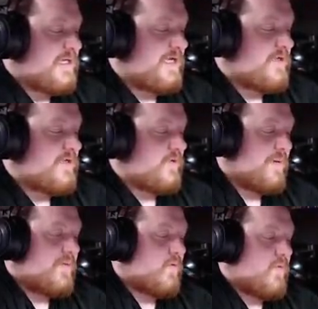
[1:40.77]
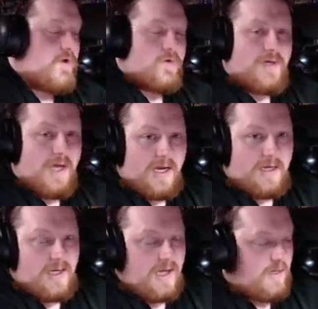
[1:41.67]
I don't remember what you
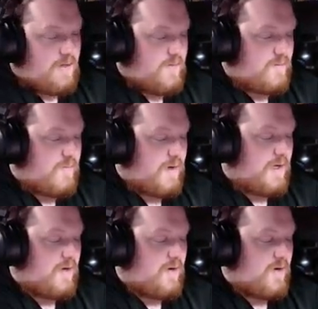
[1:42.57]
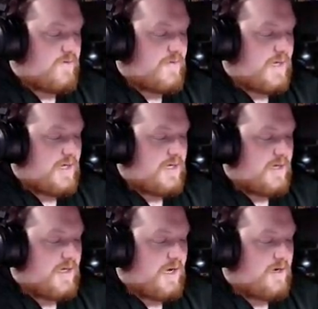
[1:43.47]
can get, but hopefully we get a
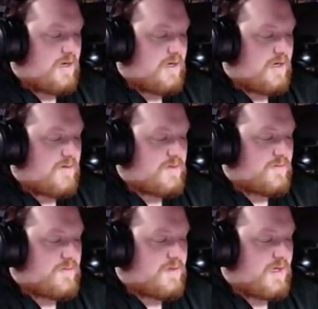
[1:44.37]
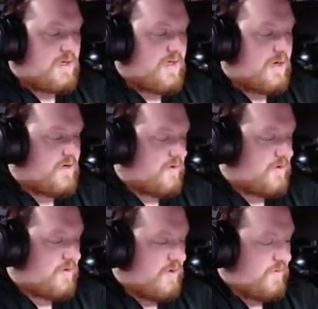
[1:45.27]
char a, some uh, character or two that we